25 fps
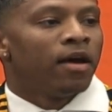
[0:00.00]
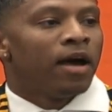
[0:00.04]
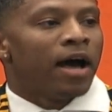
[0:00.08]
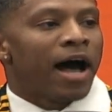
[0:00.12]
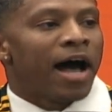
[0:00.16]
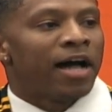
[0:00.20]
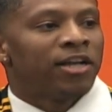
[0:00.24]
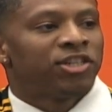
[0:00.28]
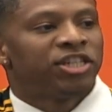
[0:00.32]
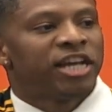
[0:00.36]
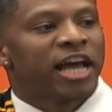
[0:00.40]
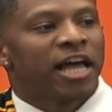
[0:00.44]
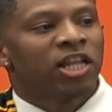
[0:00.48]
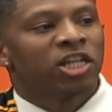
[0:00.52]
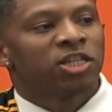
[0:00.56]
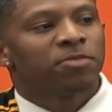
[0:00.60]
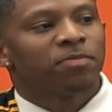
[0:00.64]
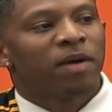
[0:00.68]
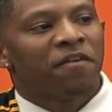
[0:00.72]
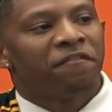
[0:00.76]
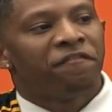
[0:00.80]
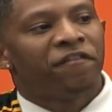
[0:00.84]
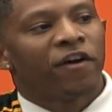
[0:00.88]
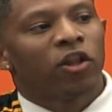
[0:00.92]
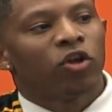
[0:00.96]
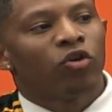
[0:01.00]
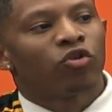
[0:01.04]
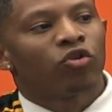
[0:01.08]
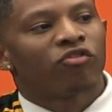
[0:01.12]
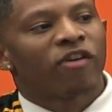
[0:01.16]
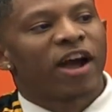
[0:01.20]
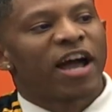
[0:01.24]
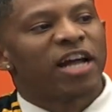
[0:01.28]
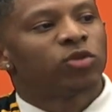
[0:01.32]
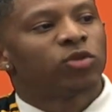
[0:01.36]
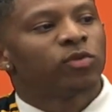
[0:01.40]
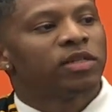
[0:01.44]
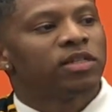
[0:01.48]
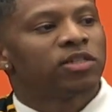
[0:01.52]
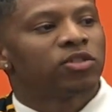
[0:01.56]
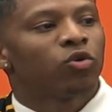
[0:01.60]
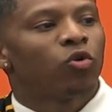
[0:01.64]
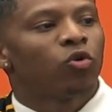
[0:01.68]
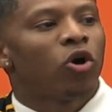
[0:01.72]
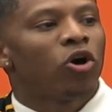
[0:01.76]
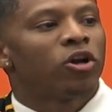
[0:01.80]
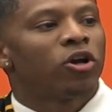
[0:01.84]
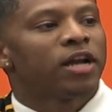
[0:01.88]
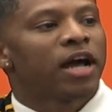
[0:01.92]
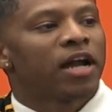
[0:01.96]
I challenge my fellow graduates who
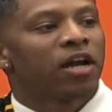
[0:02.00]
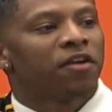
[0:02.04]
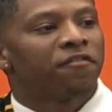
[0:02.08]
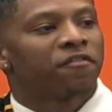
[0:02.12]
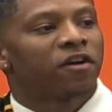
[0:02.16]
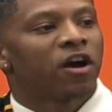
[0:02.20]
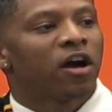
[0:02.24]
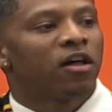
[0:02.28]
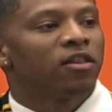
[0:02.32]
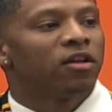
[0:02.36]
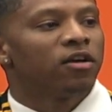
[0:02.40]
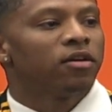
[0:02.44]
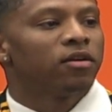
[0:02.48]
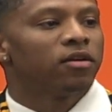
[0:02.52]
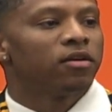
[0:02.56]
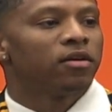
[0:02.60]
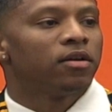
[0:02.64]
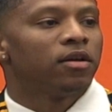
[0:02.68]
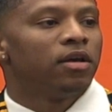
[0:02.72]
are not of color